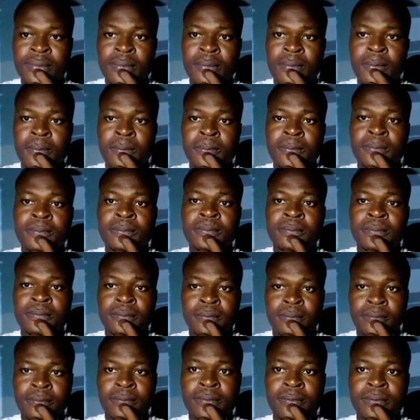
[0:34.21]
Department
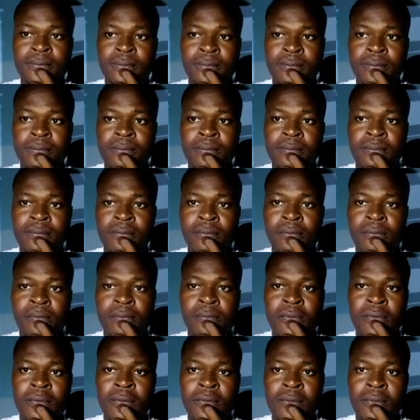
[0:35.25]
of the Ghana Police
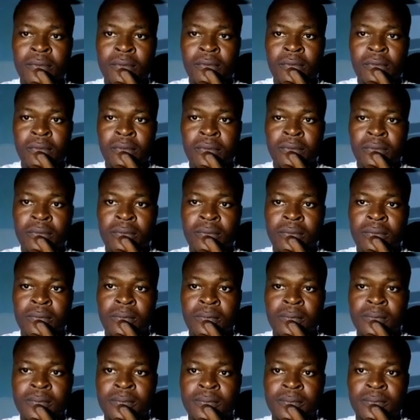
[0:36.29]
Service e release
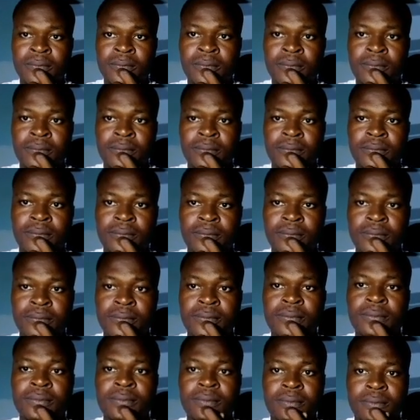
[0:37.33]
a 4-page
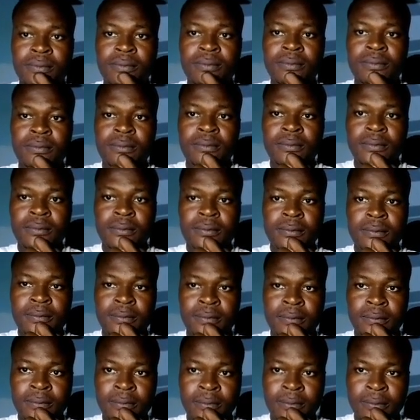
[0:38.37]
report. Yeah, actually
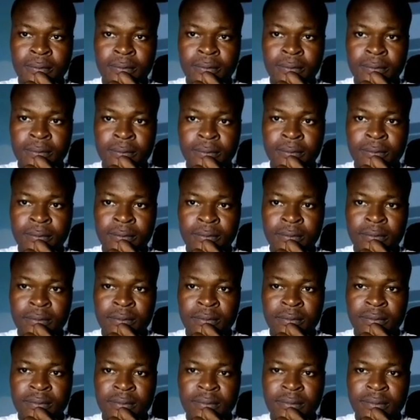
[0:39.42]
say, and
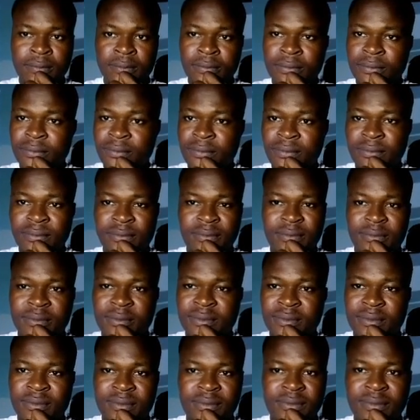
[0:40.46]
since Mbia,
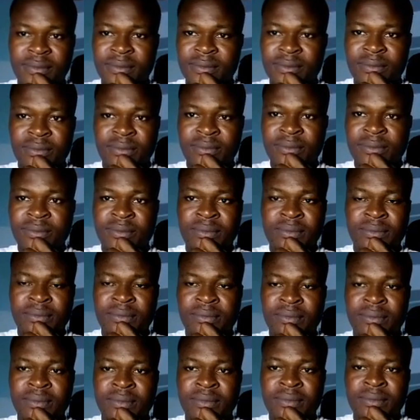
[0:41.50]
a roads and
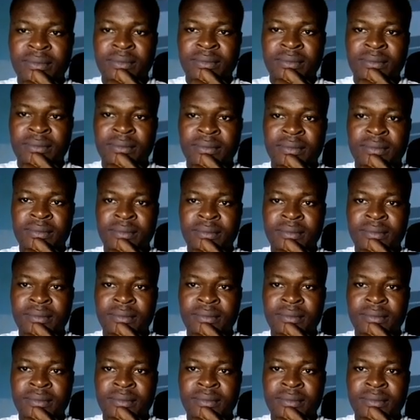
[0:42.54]
highways minister,